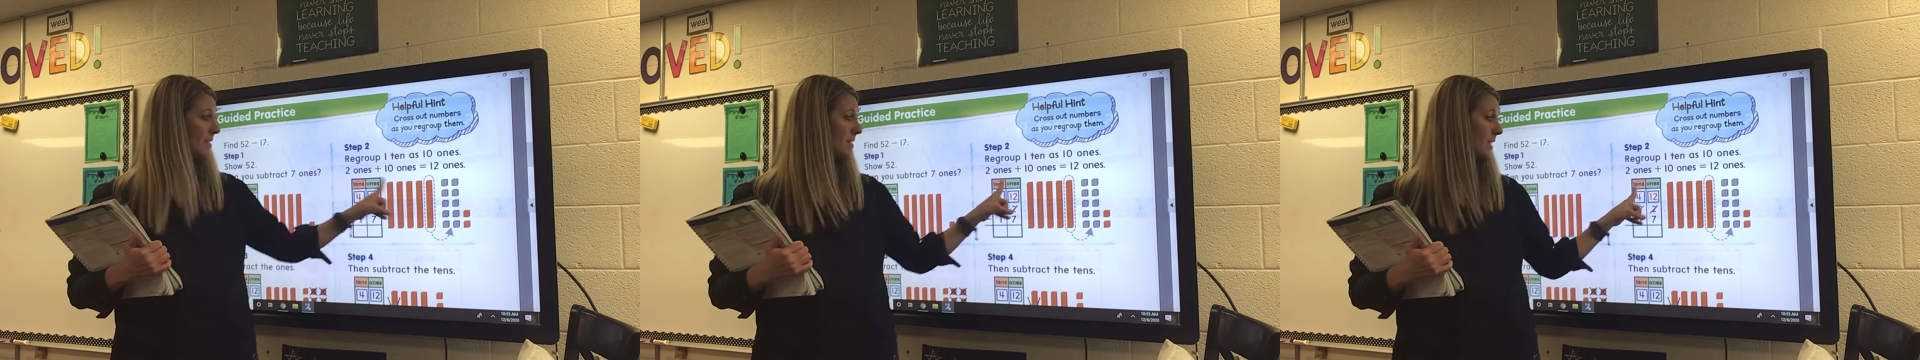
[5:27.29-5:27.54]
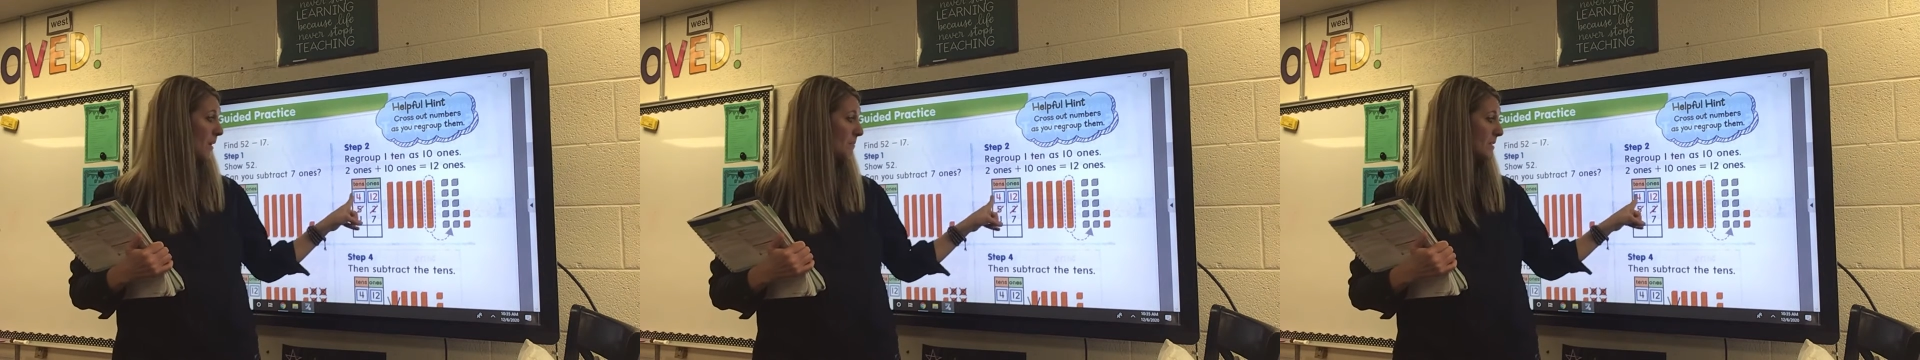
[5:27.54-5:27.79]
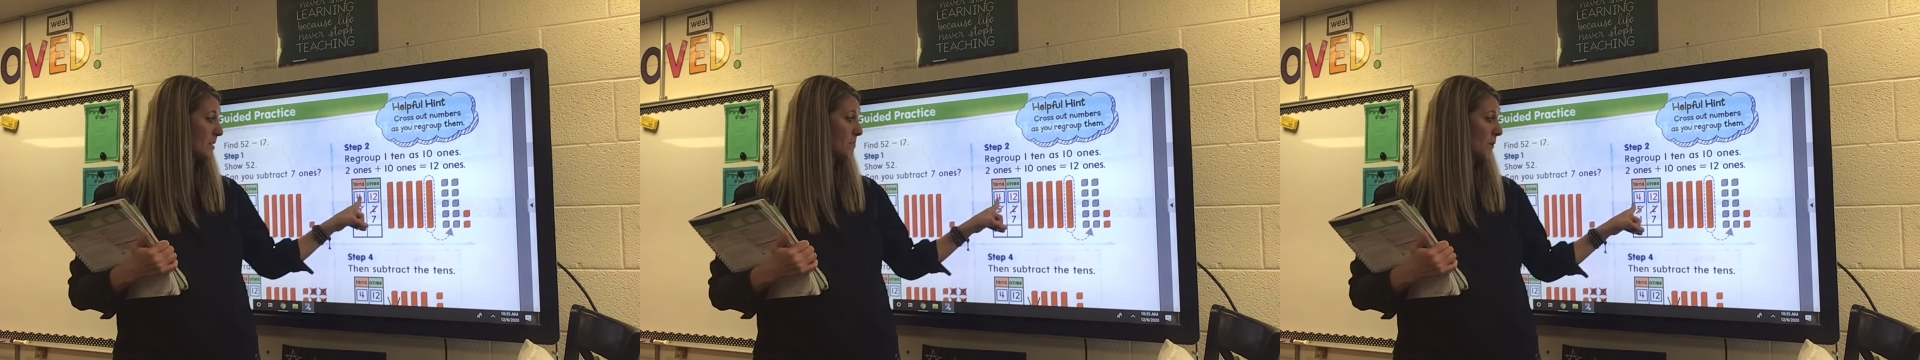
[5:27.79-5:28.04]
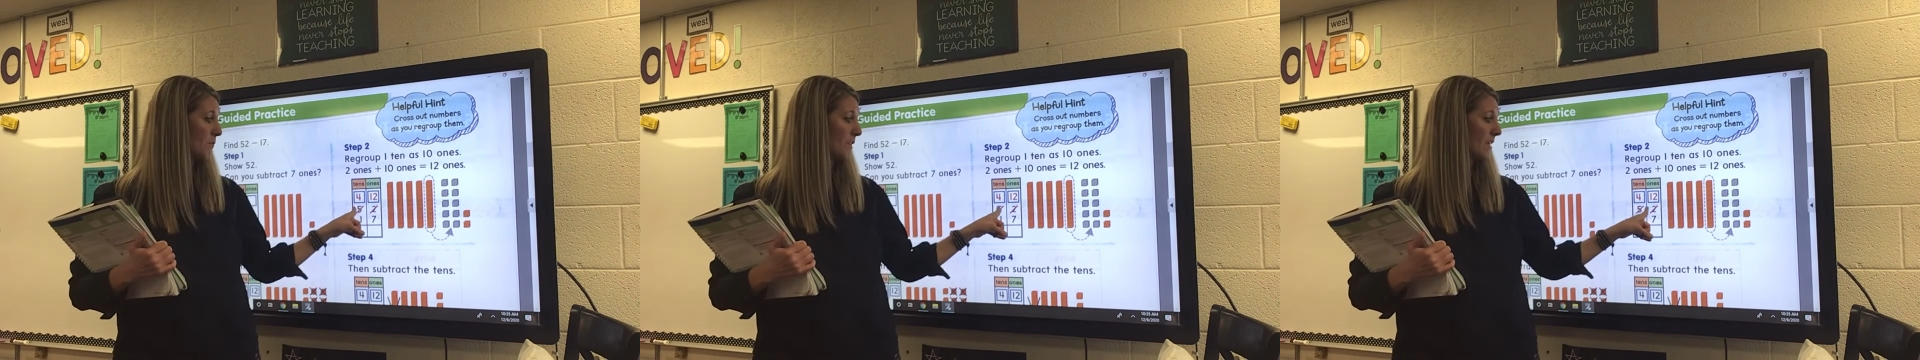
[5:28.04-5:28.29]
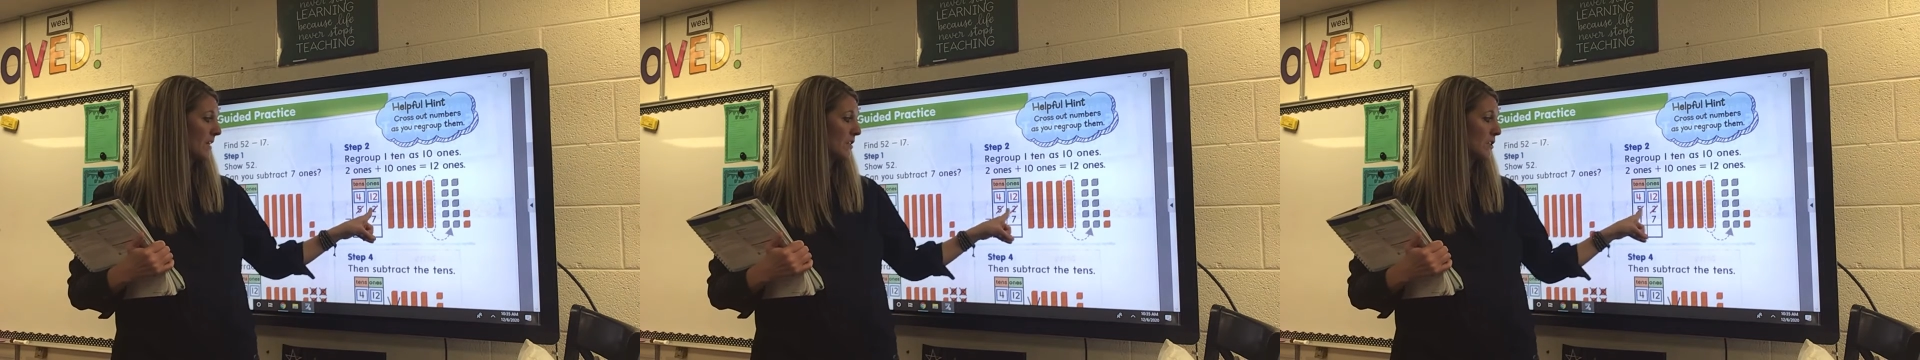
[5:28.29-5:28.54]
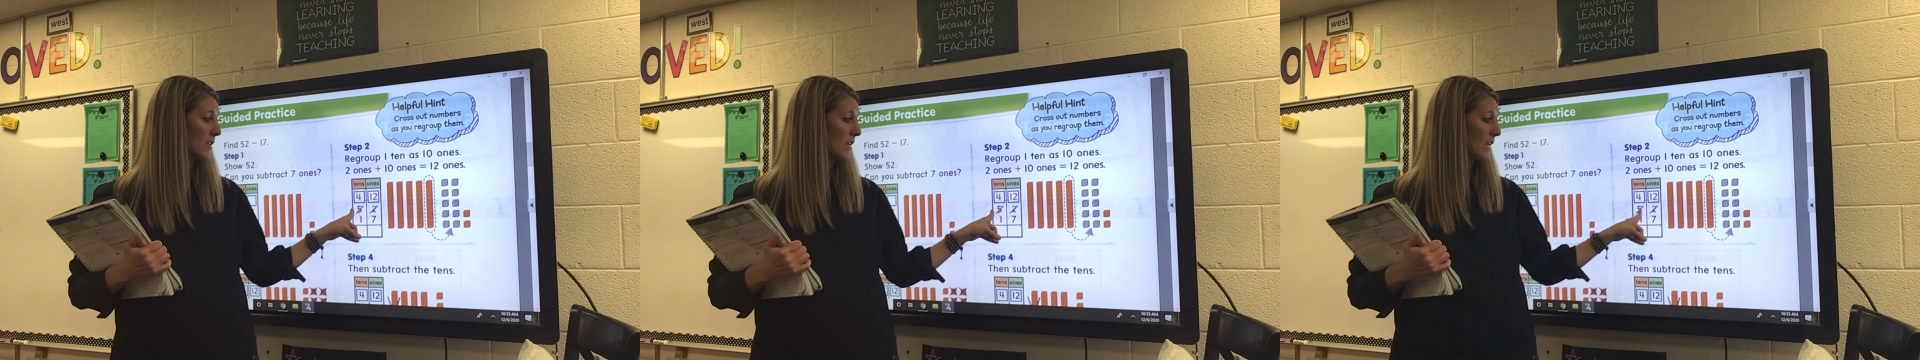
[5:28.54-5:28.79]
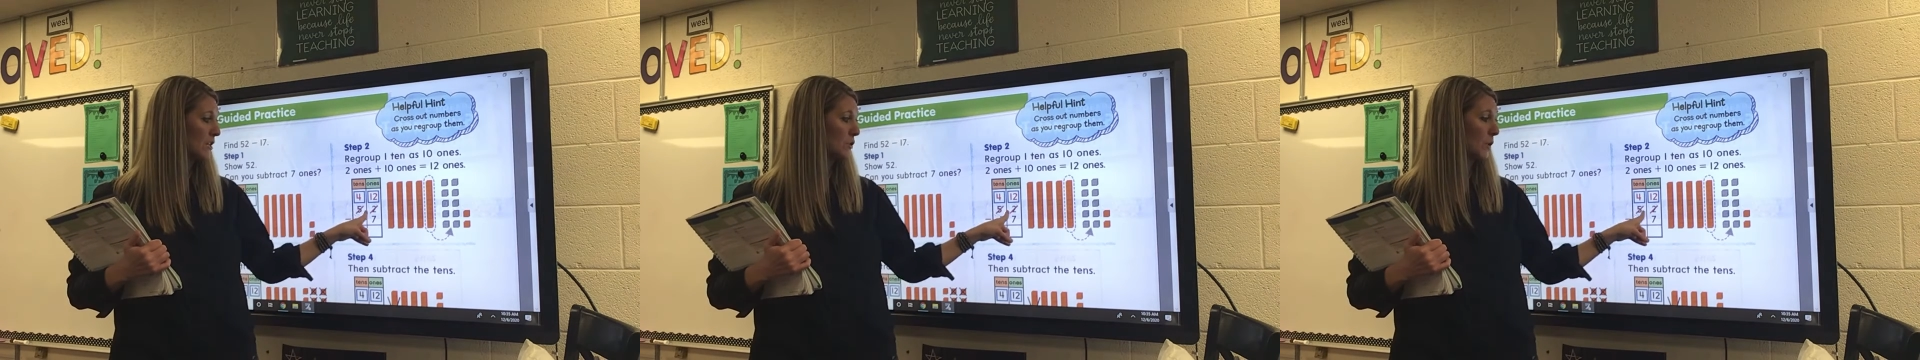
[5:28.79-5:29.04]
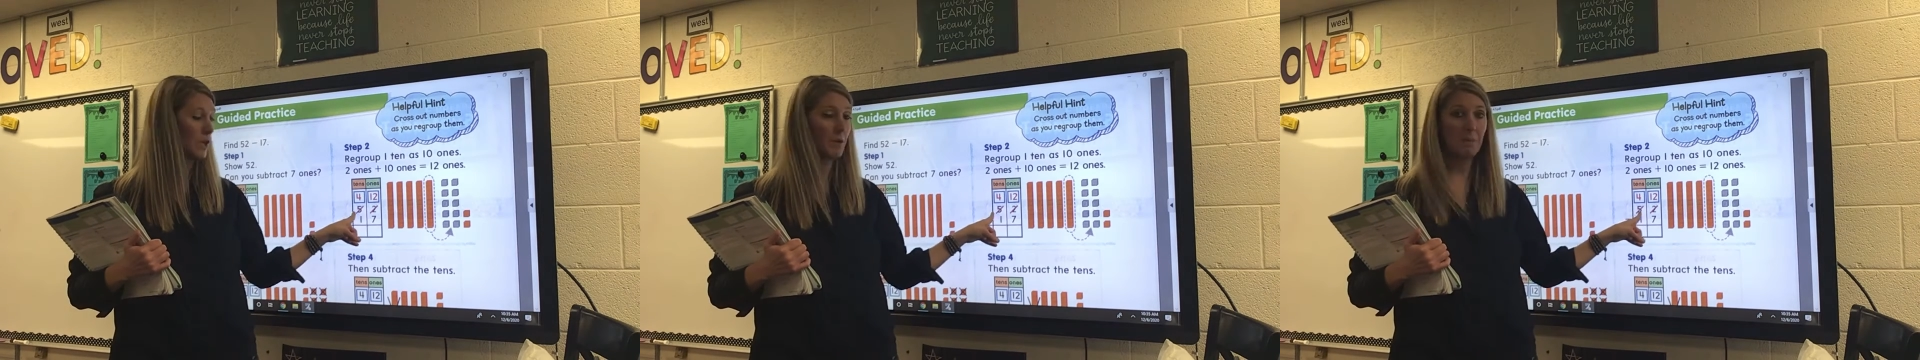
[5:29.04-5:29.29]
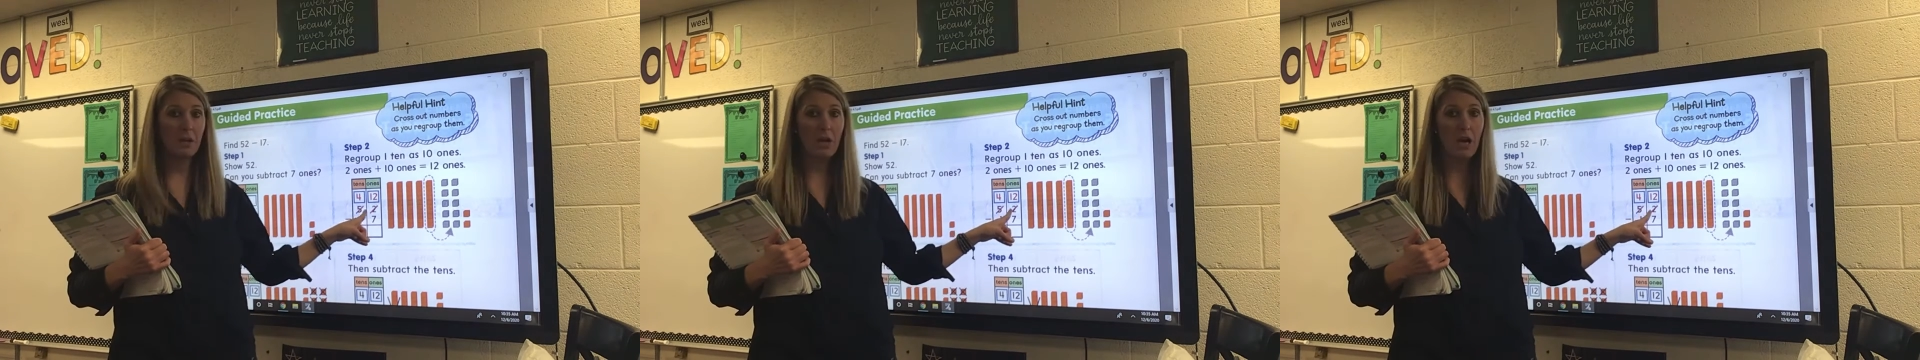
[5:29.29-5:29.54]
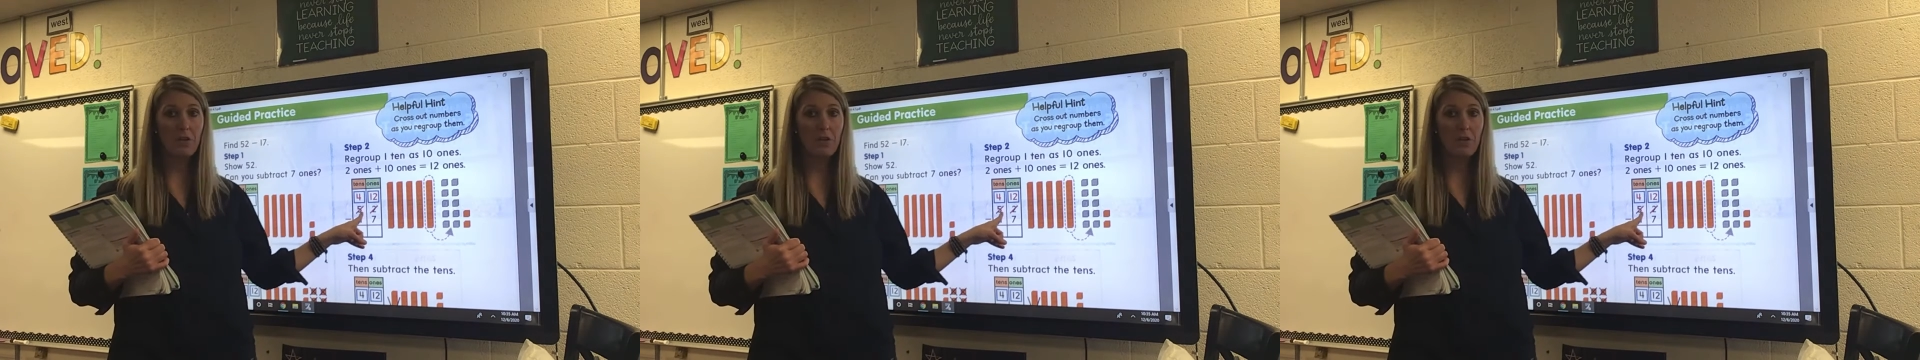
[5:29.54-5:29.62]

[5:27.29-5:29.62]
See how Mrs. Murphy is showing you up here